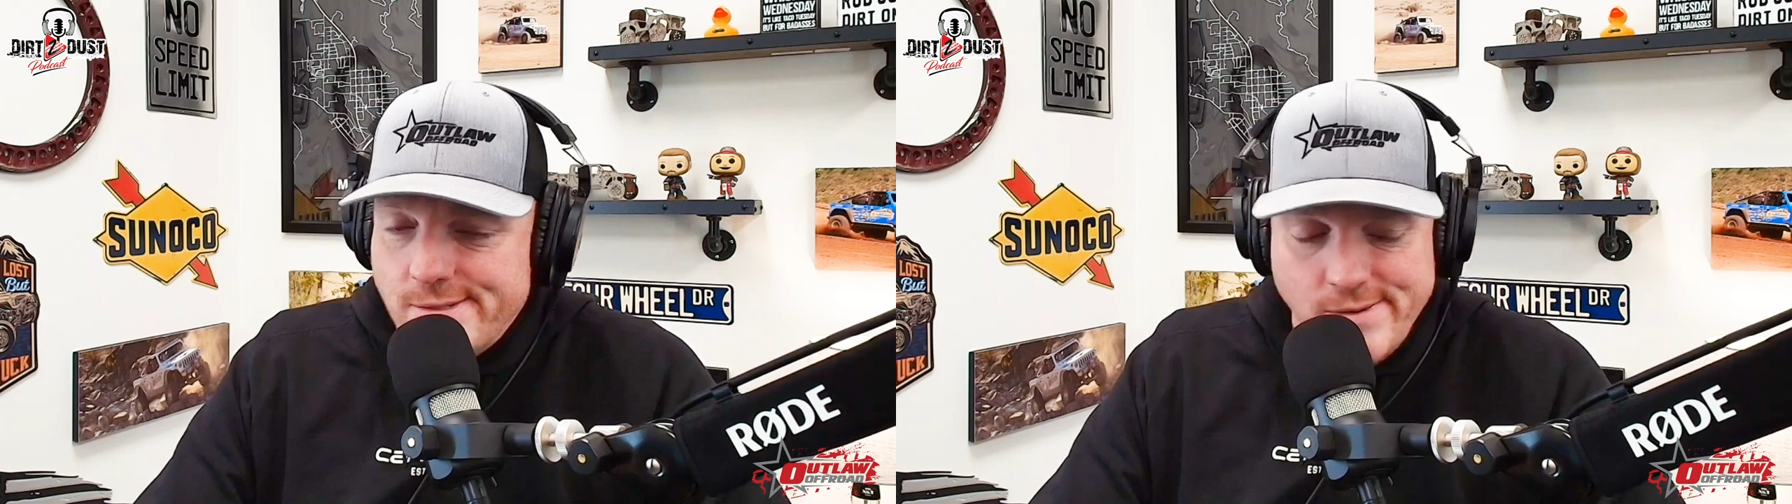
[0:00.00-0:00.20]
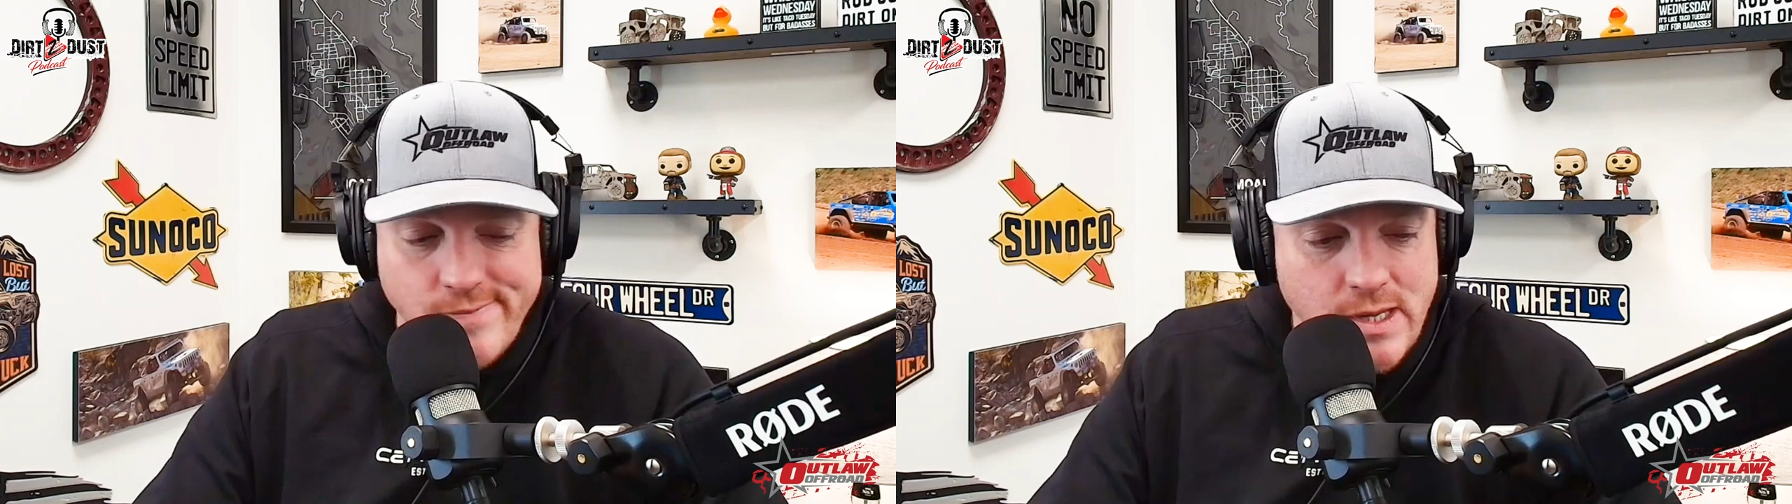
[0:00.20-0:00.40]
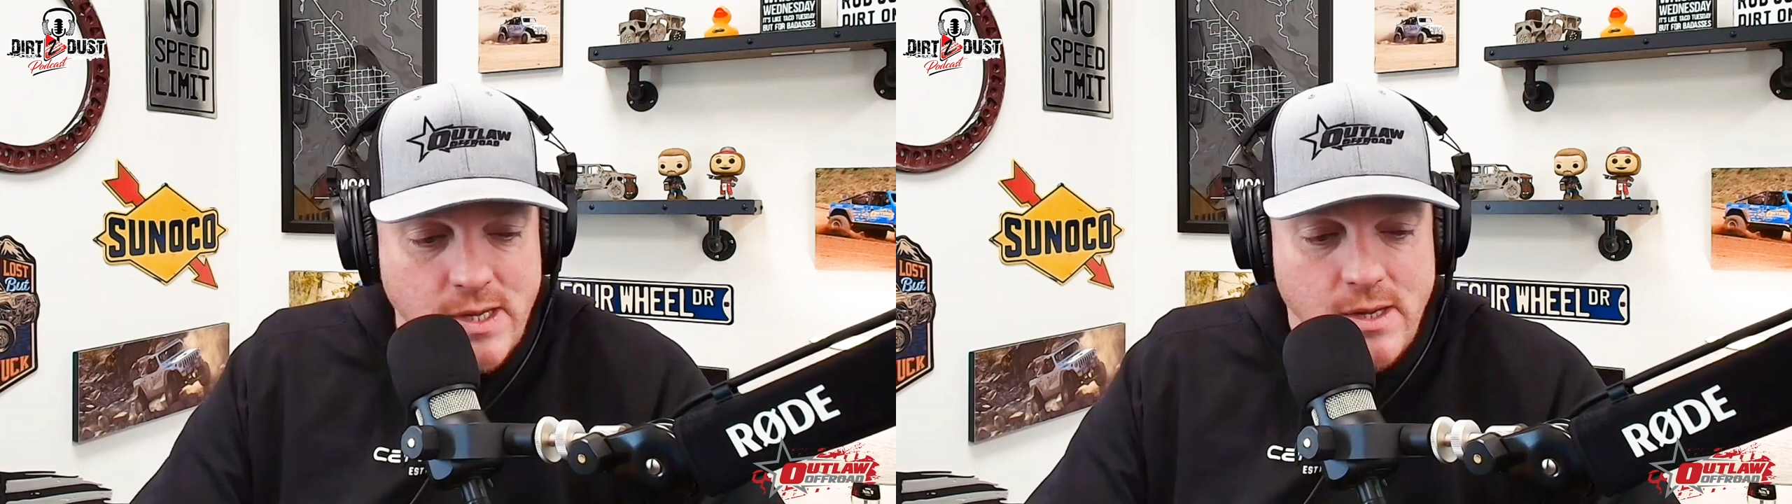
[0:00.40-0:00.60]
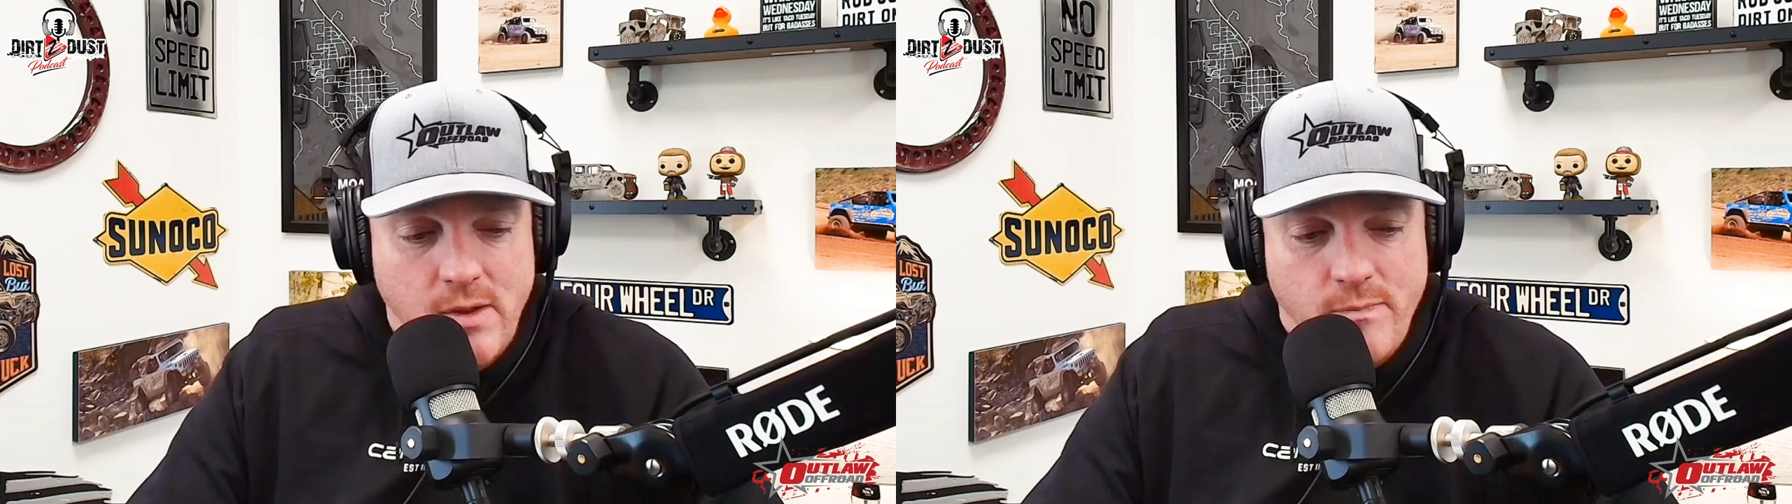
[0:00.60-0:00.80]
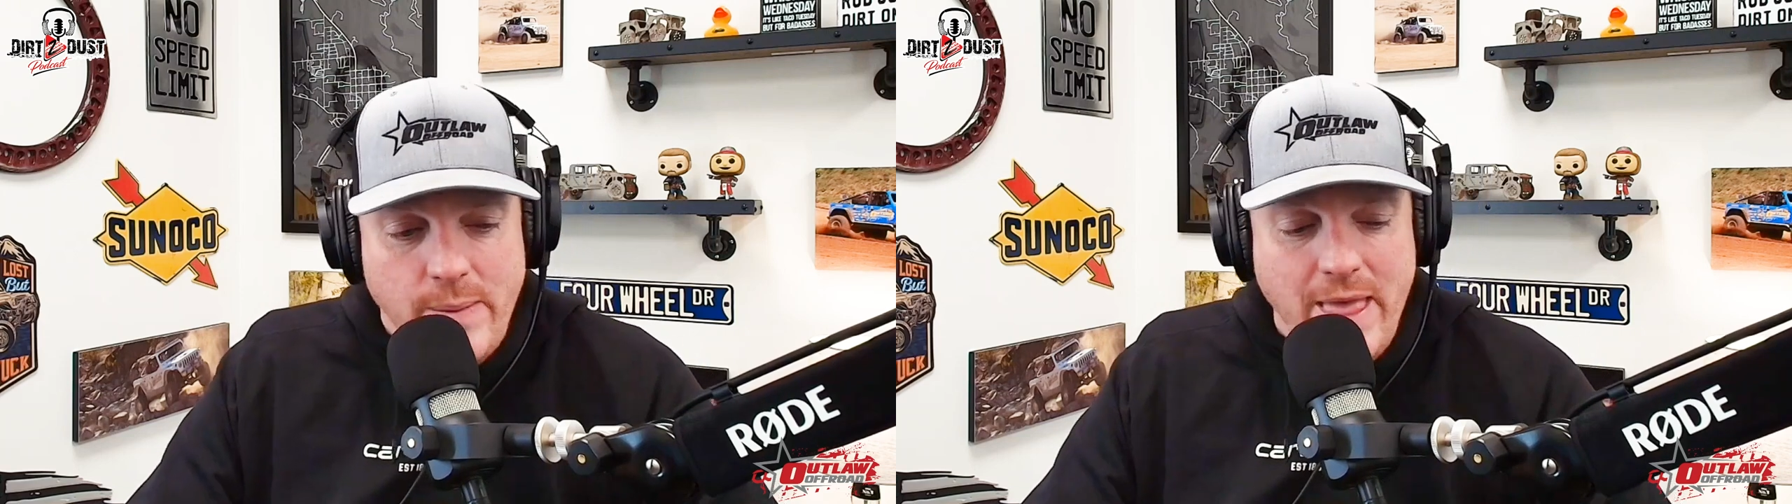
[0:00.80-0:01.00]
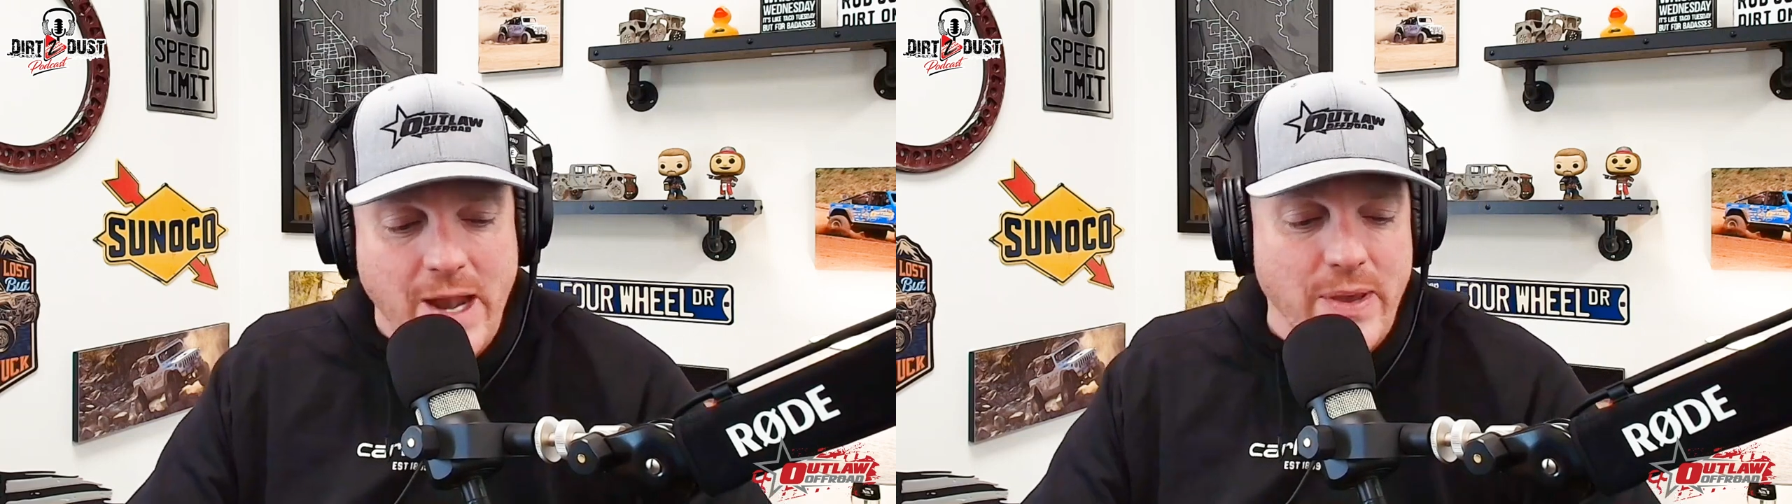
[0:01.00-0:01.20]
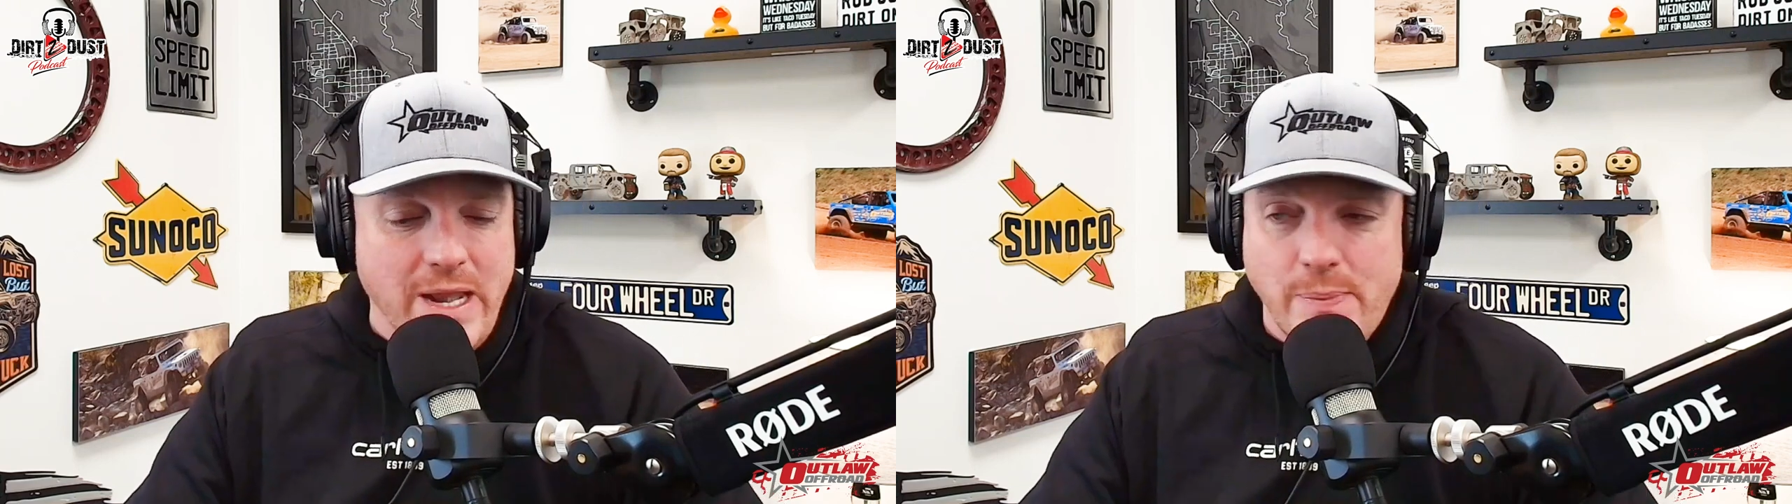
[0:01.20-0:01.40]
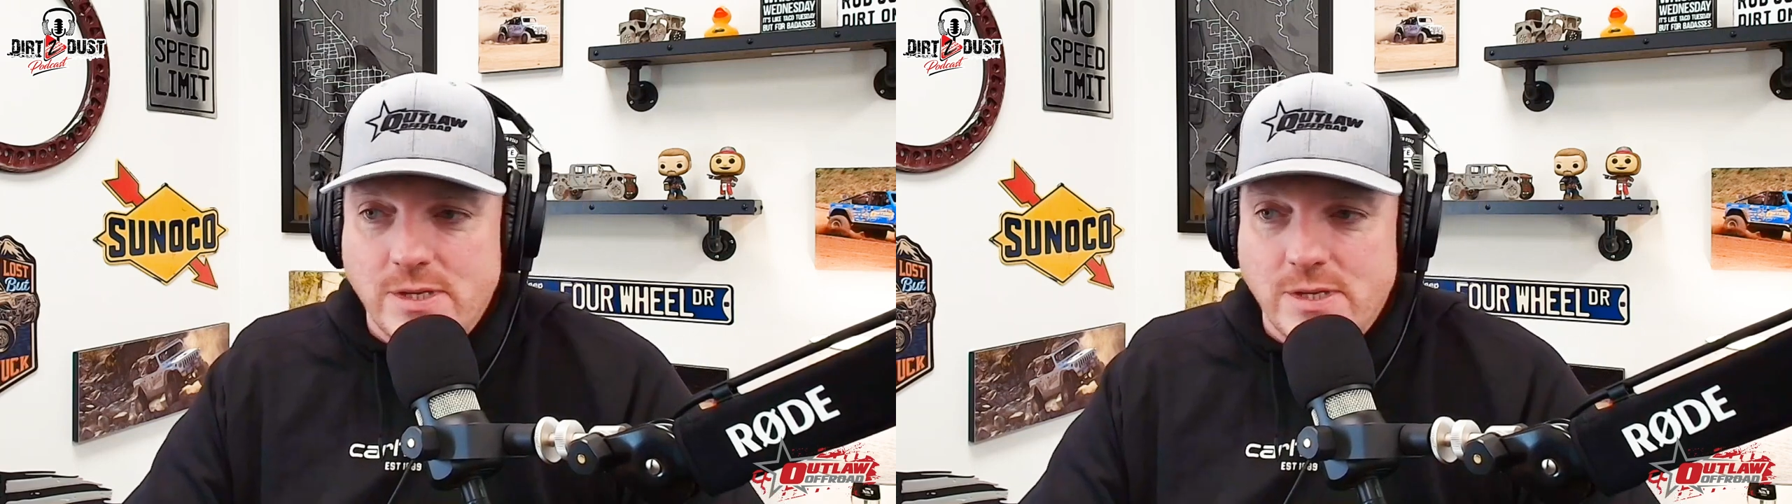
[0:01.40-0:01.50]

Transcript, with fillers: So maybe that'll be an